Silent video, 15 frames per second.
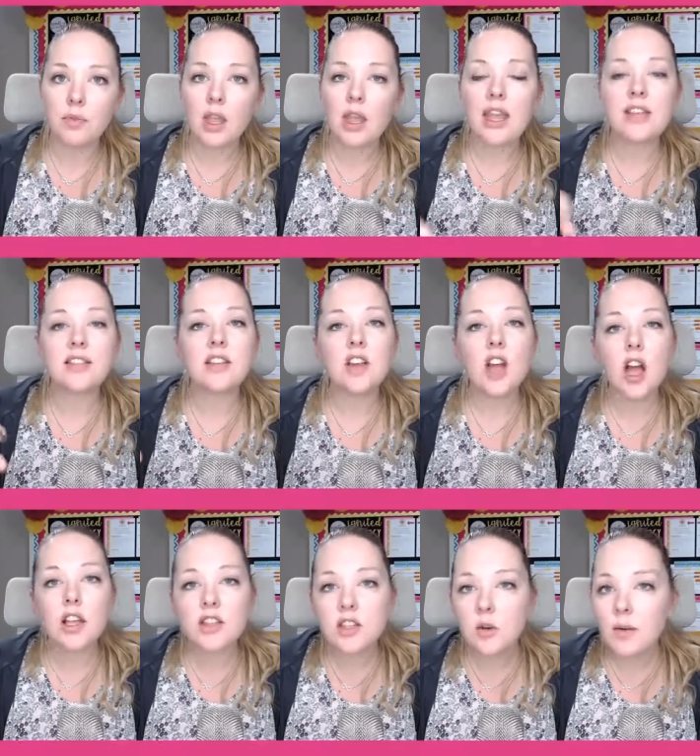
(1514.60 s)
It's
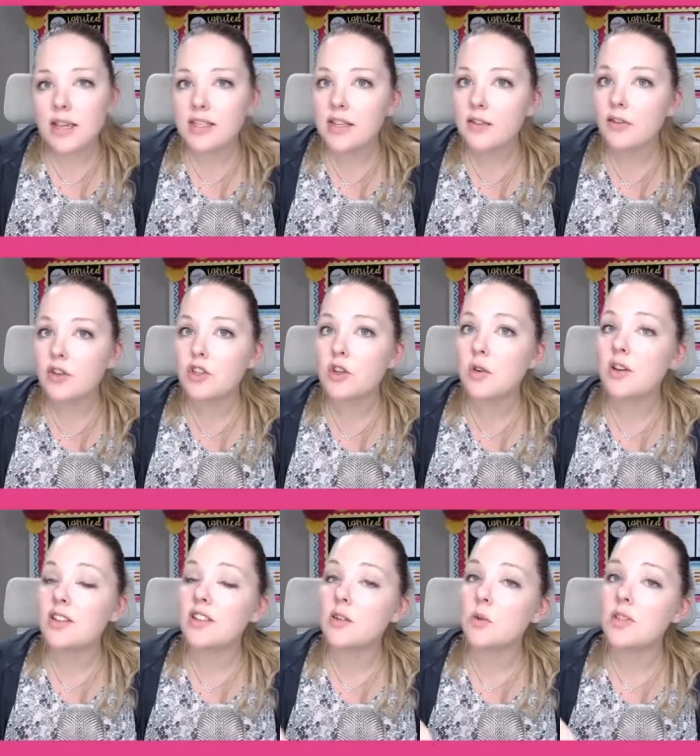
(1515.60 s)
not so easy for
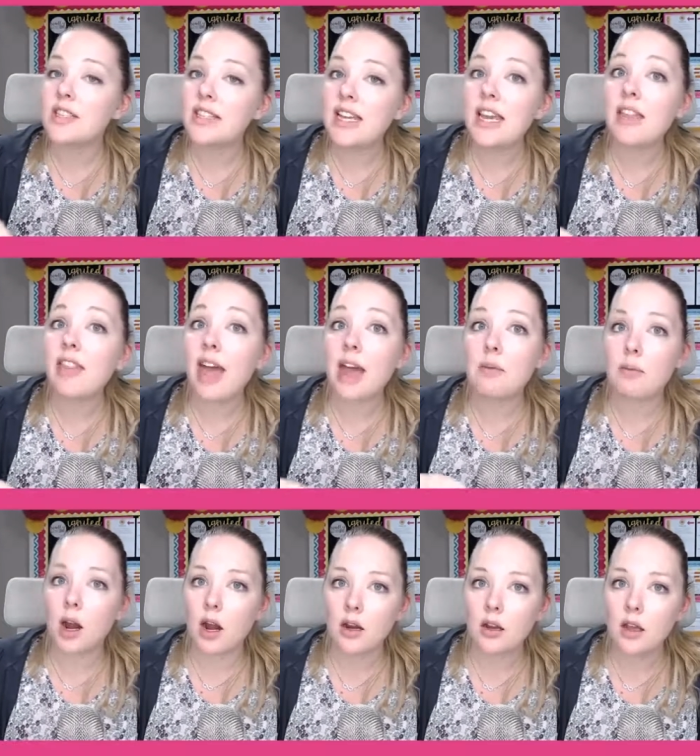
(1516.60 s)
students to see that
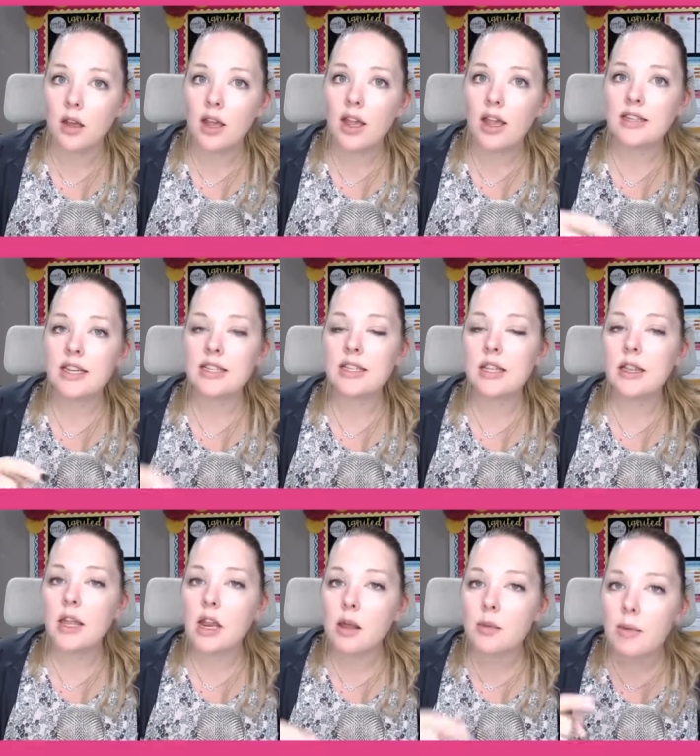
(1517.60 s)
mark. It takes a
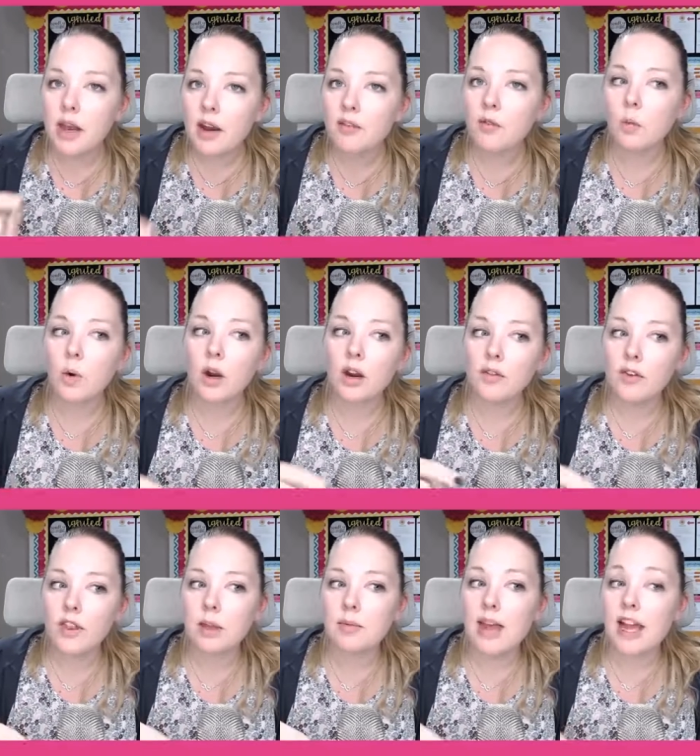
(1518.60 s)
little bit of work
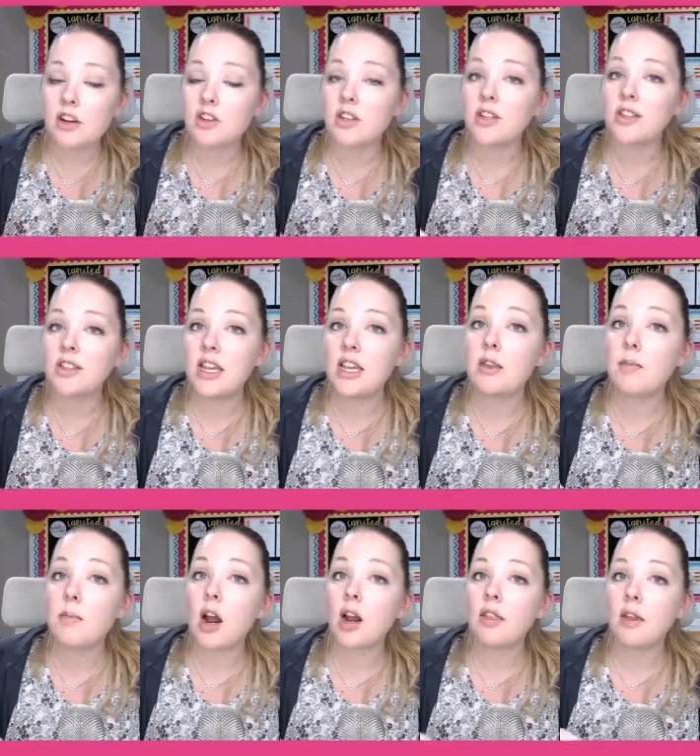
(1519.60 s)
for them to actually see the
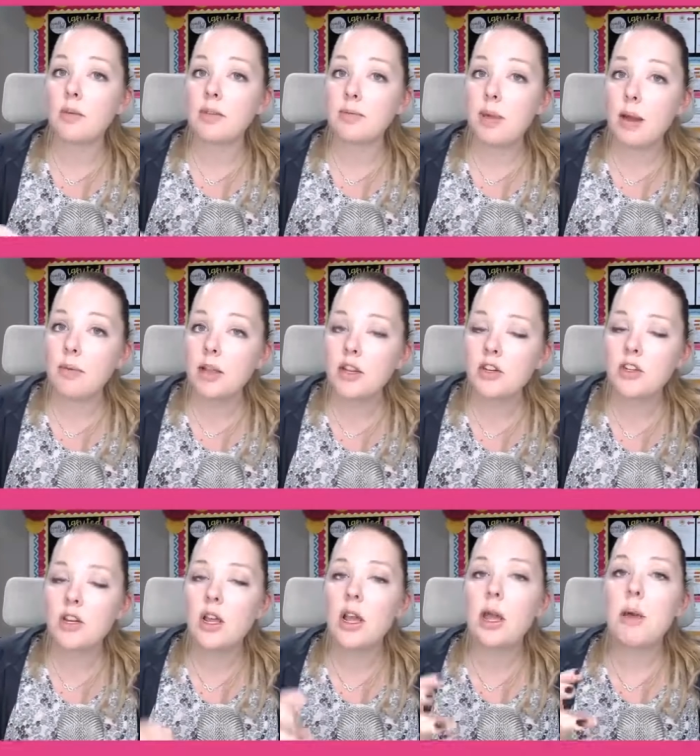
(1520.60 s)
mark that was
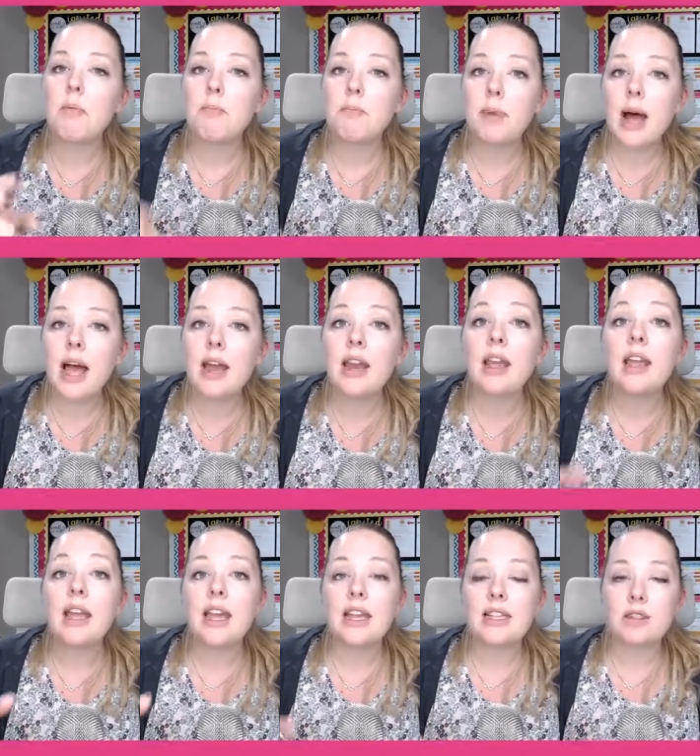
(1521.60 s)
published, but
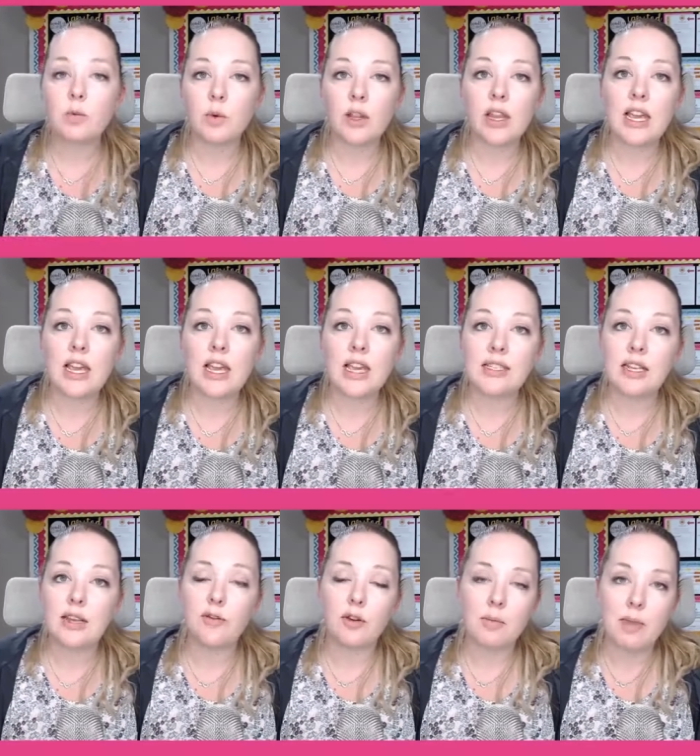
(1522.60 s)
it's really easy
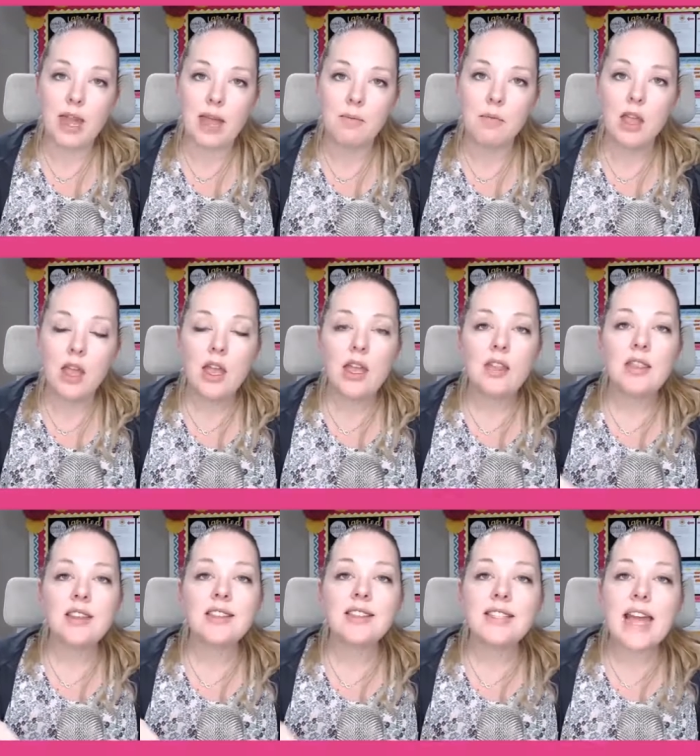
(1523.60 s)
for me.
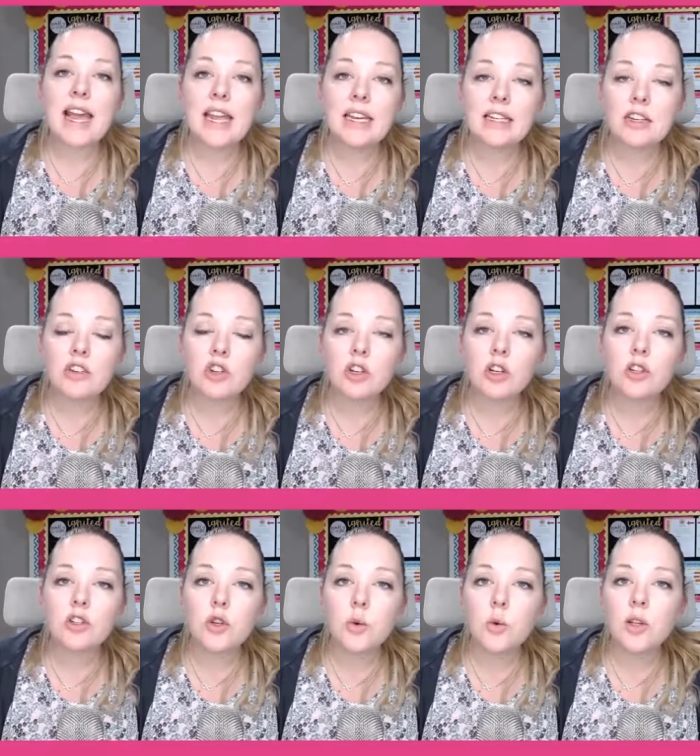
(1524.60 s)
The second digital
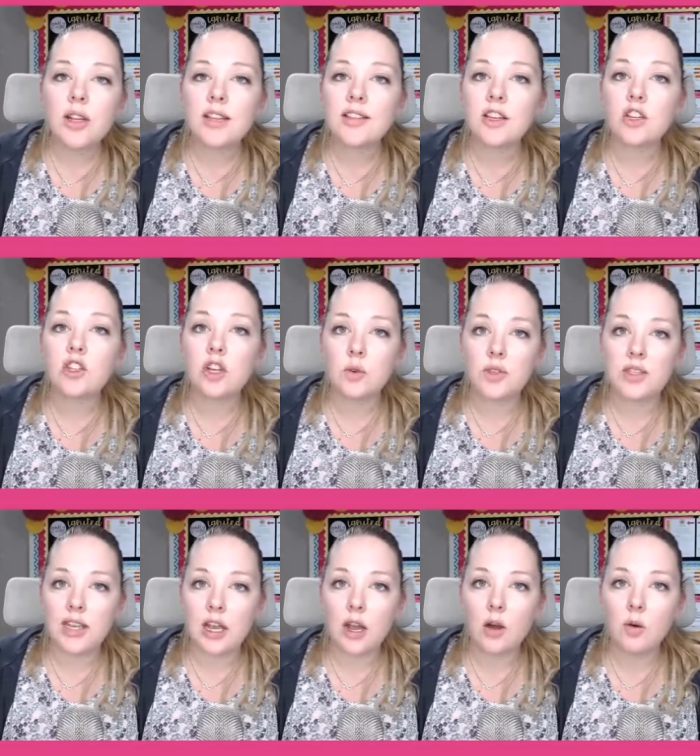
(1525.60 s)
tool is
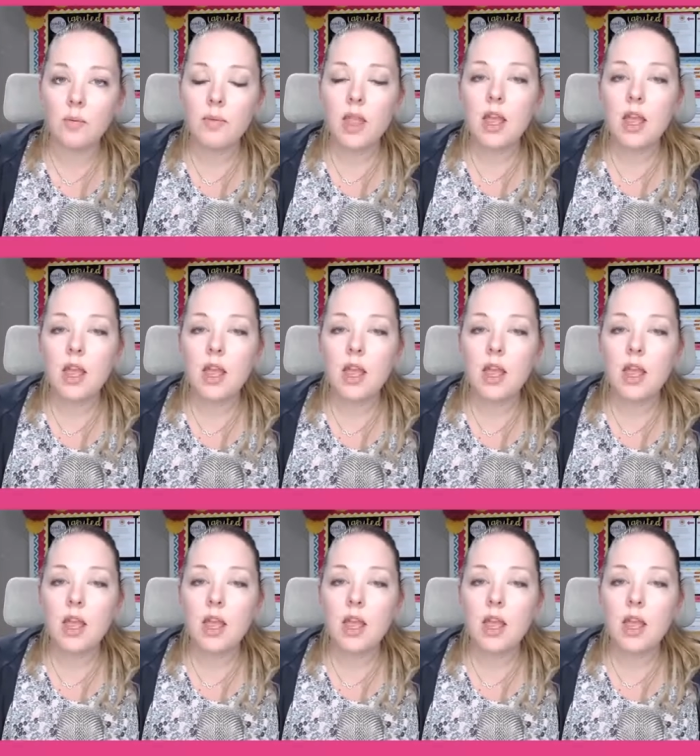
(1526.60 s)
iDoceo.